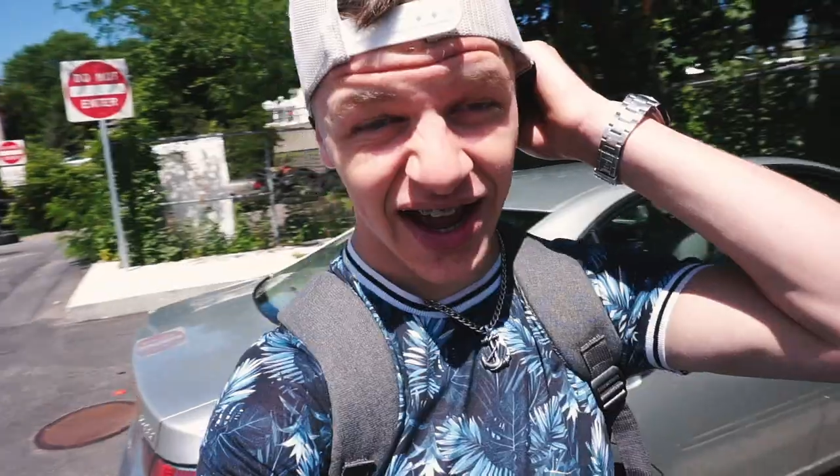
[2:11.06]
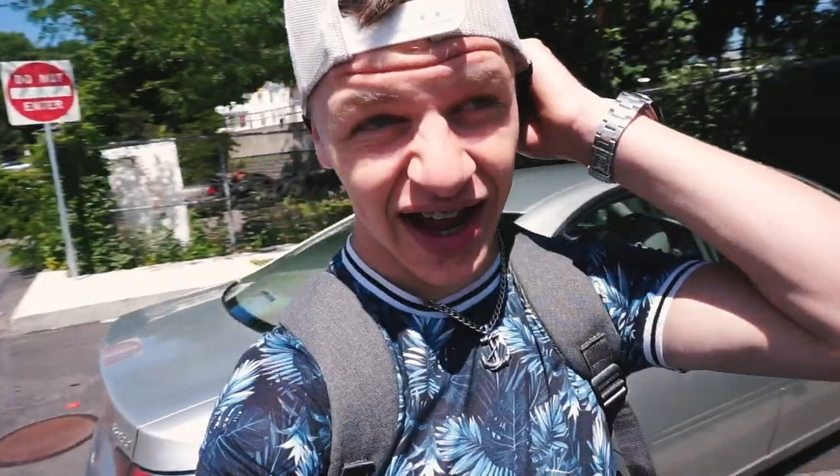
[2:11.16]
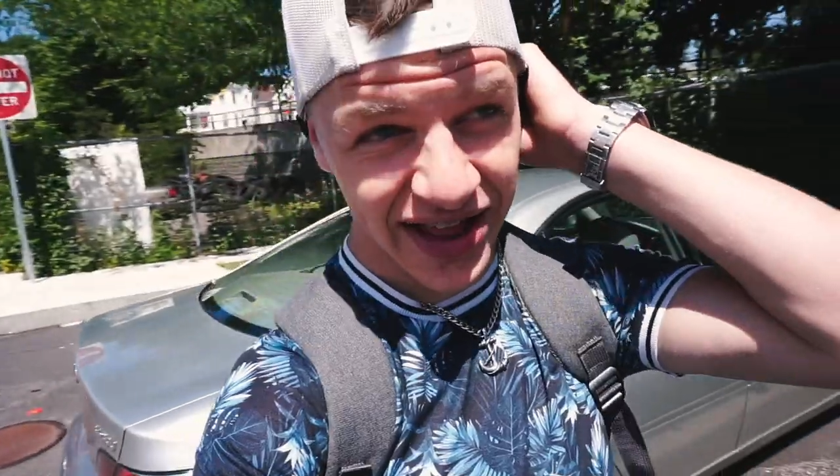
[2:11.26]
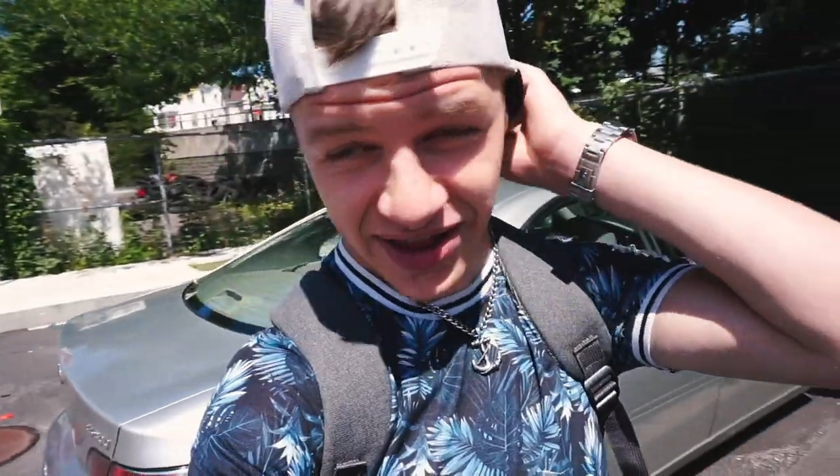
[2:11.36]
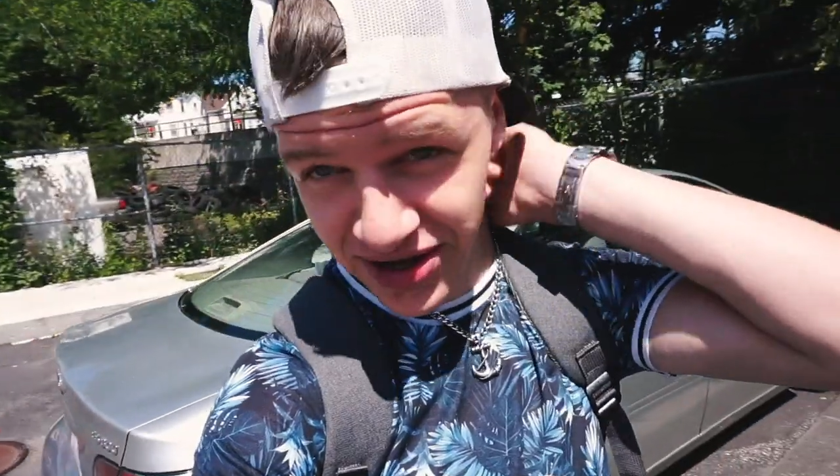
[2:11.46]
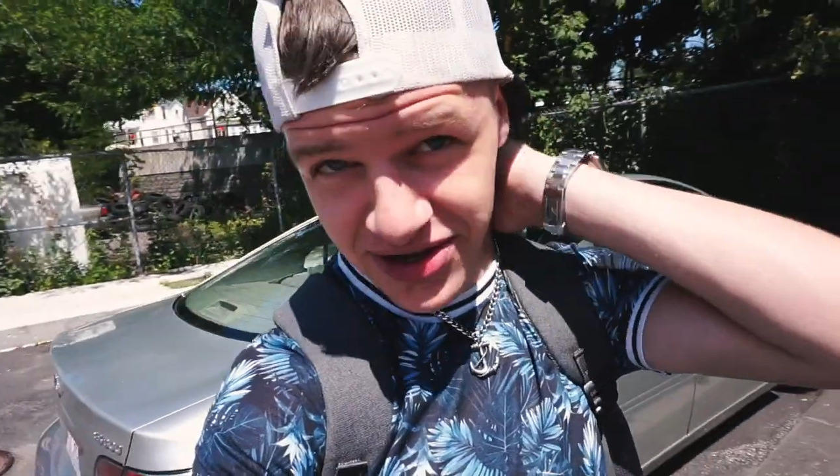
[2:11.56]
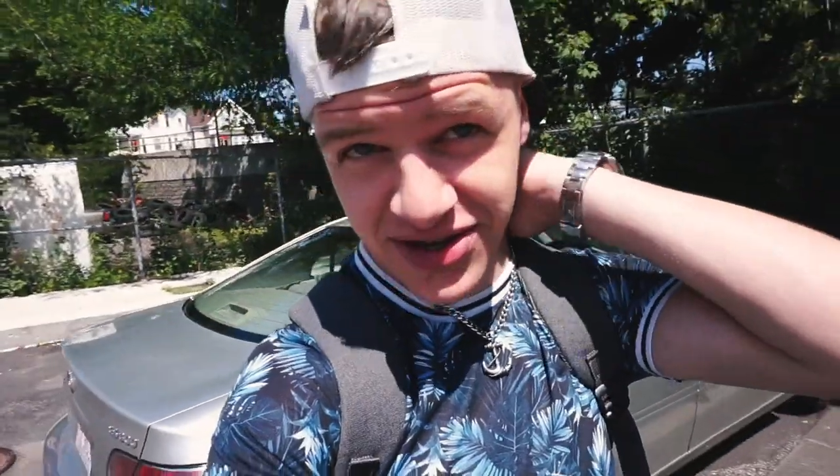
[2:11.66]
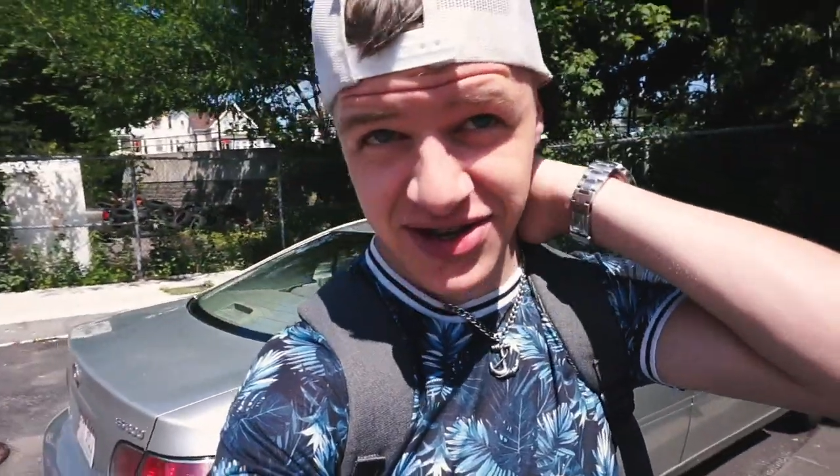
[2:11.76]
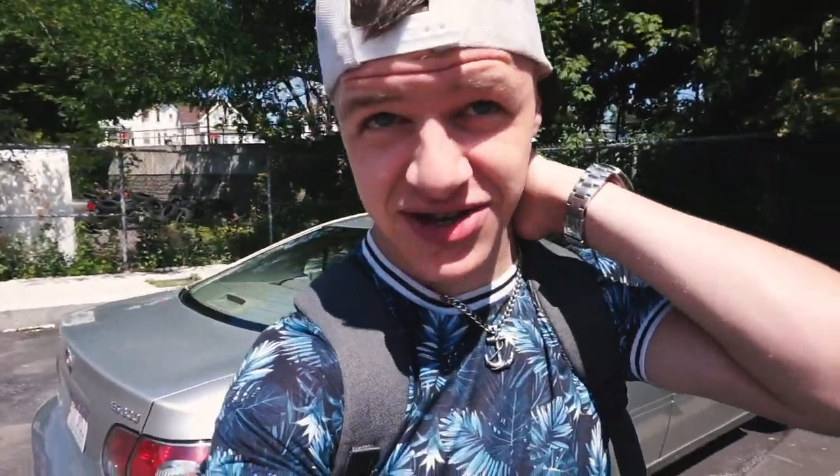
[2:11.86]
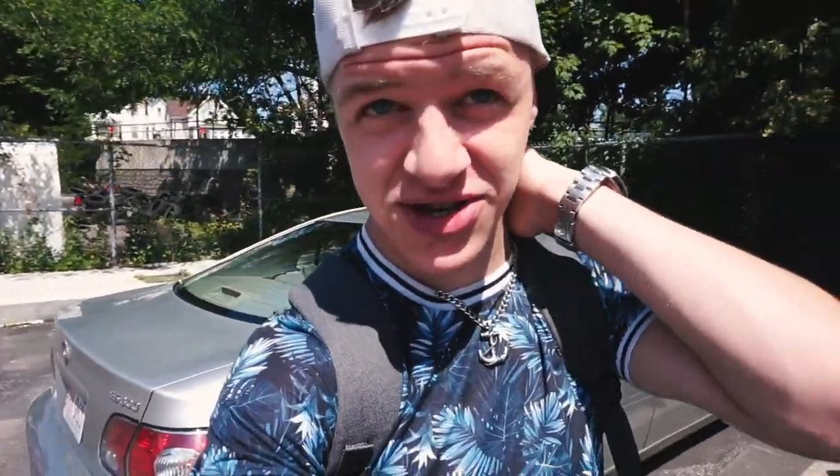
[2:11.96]
Guys.
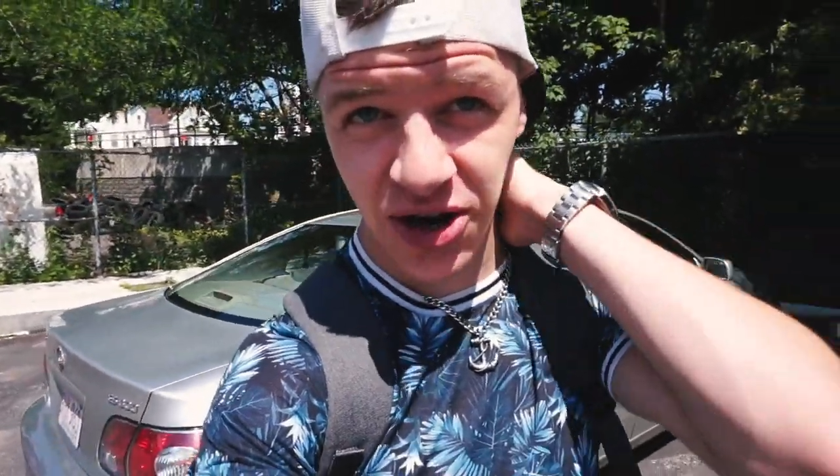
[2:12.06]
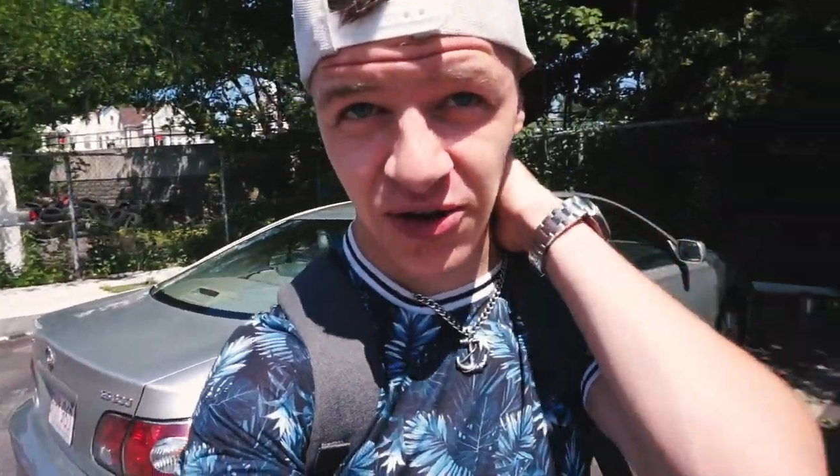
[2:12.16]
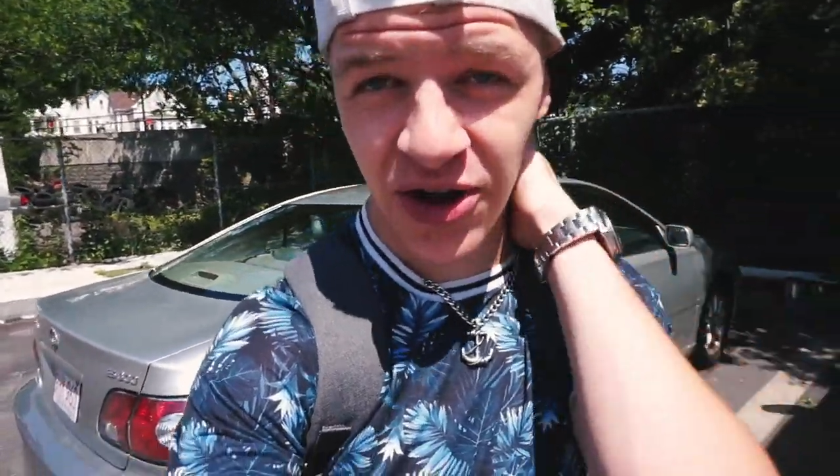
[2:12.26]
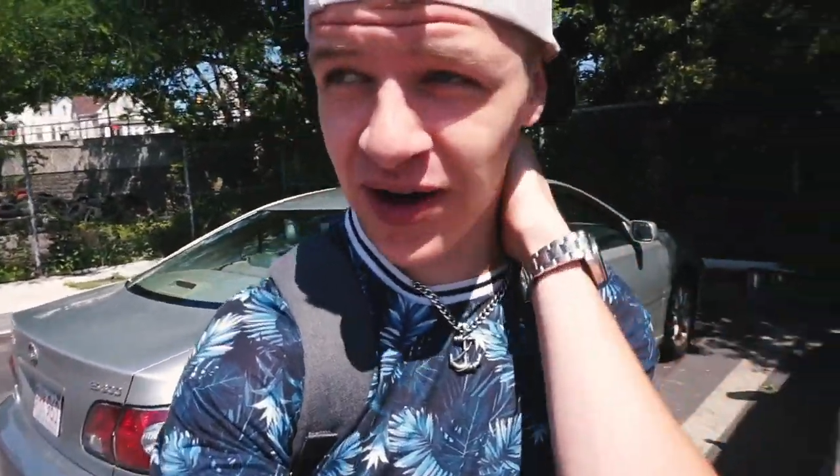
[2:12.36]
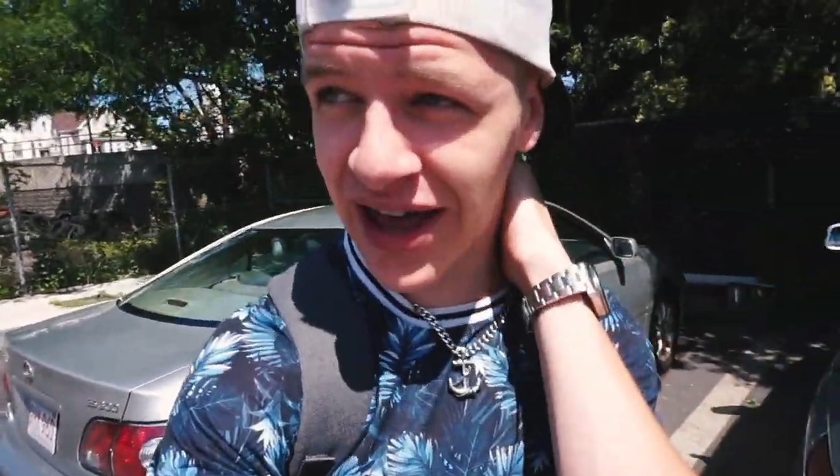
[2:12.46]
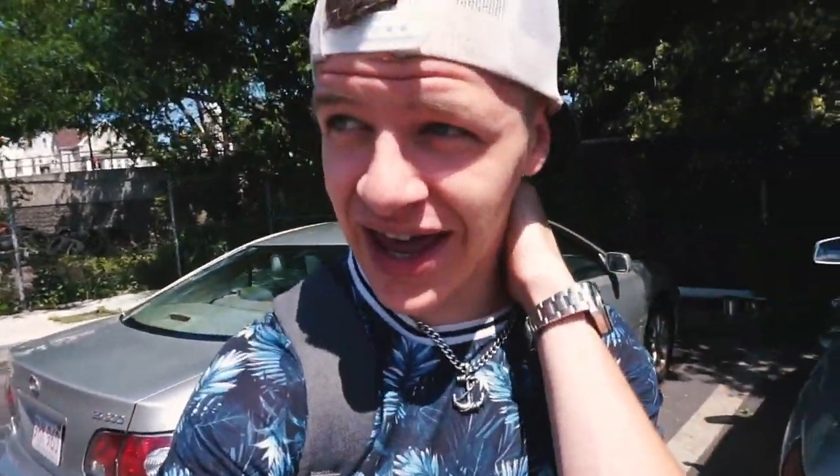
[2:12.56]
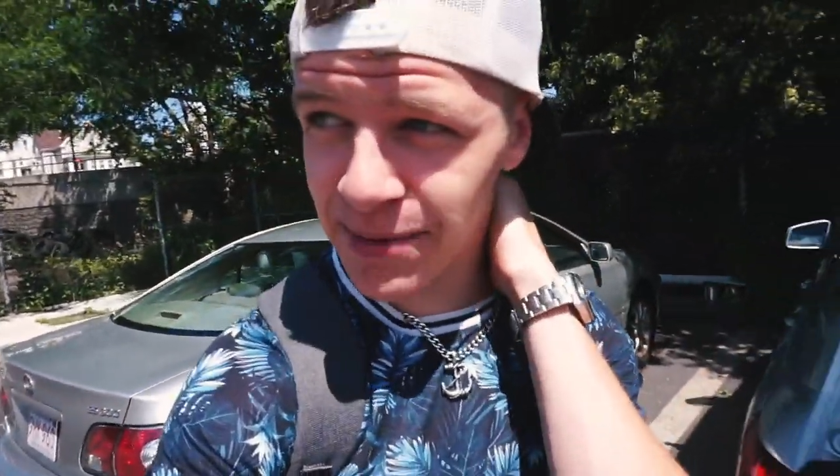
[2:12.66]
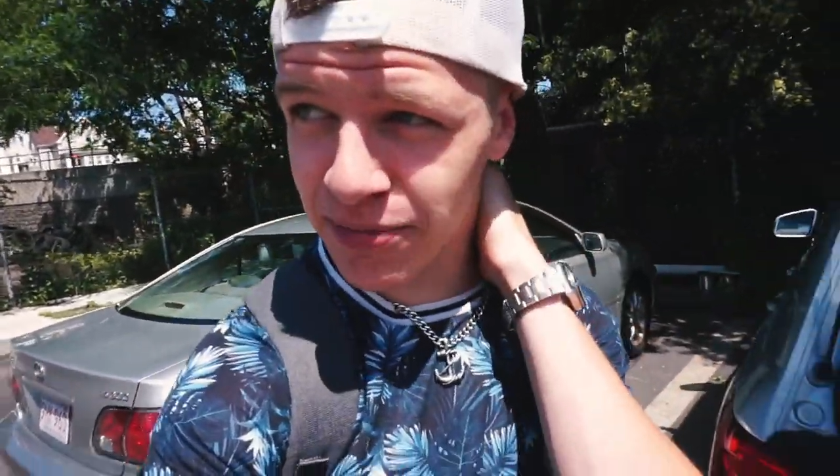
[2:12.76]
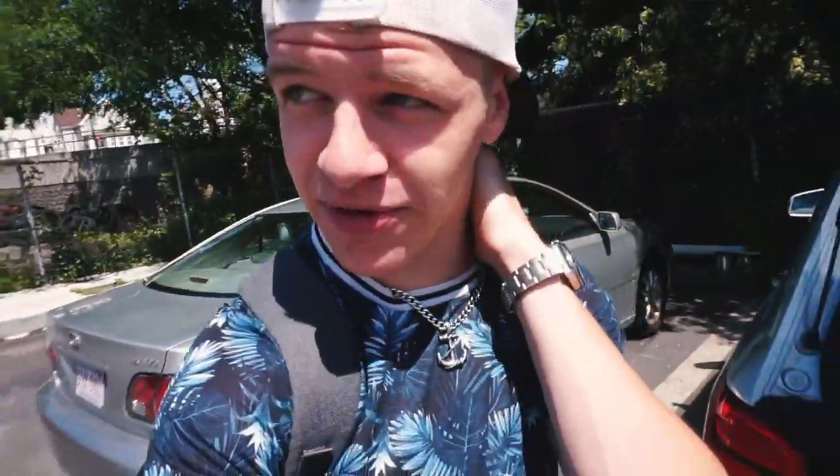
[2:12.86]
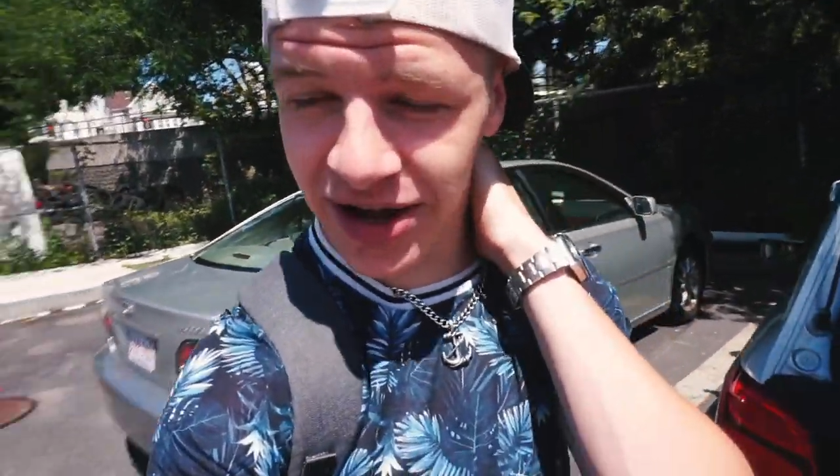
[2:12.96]
Y'all know I
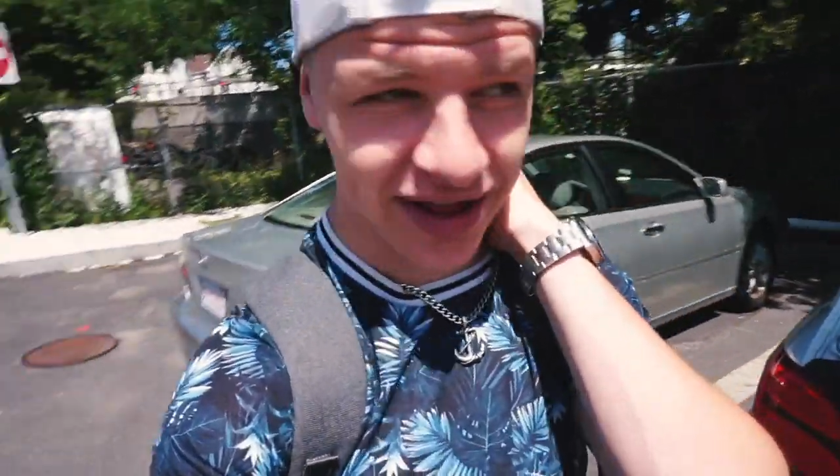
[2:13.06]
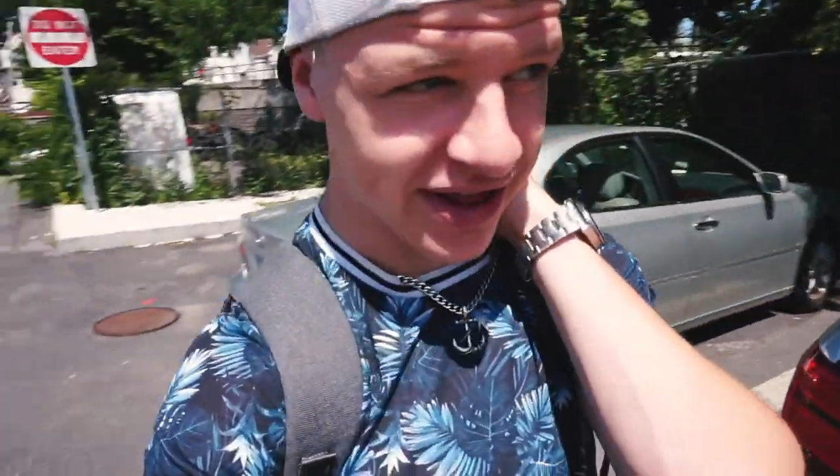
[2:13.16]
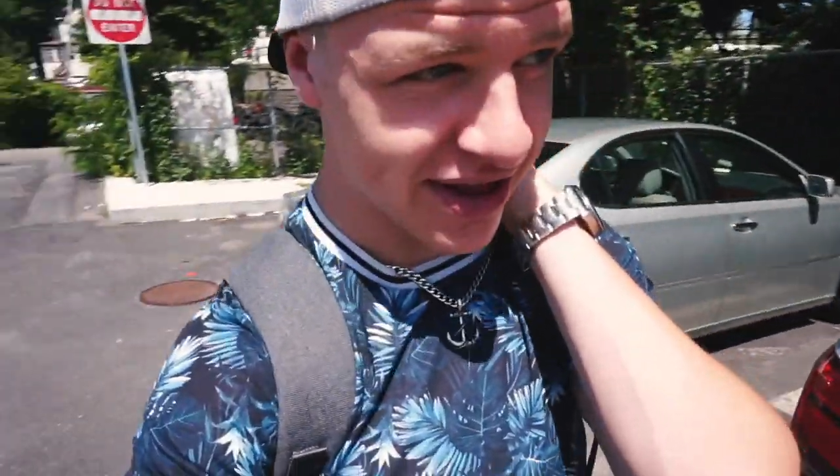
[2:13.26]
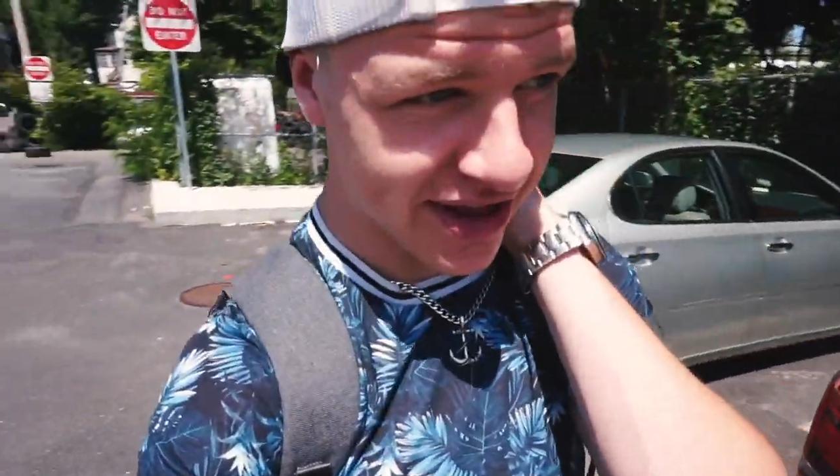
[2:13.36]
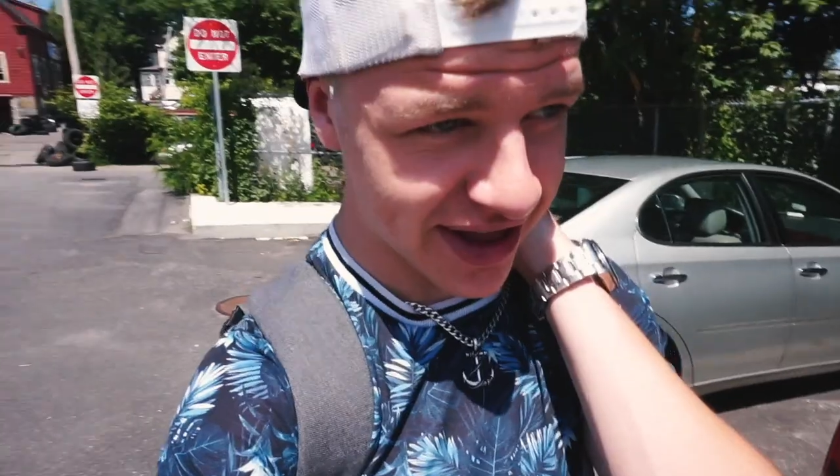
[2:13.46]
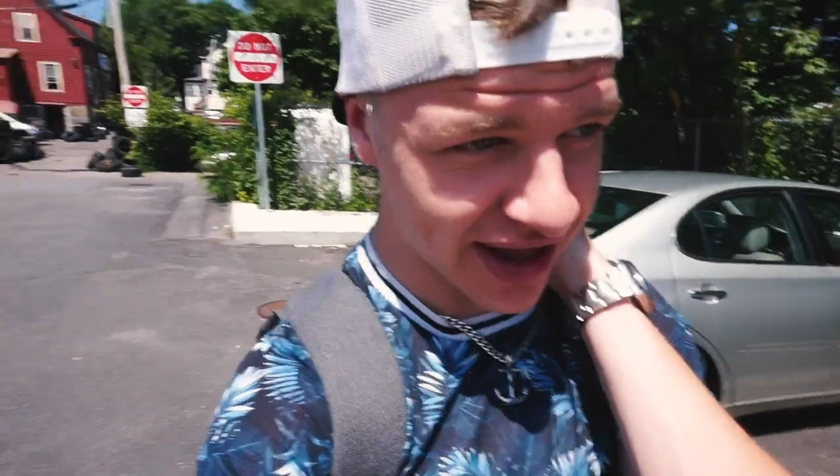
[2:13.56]
hate Priuses,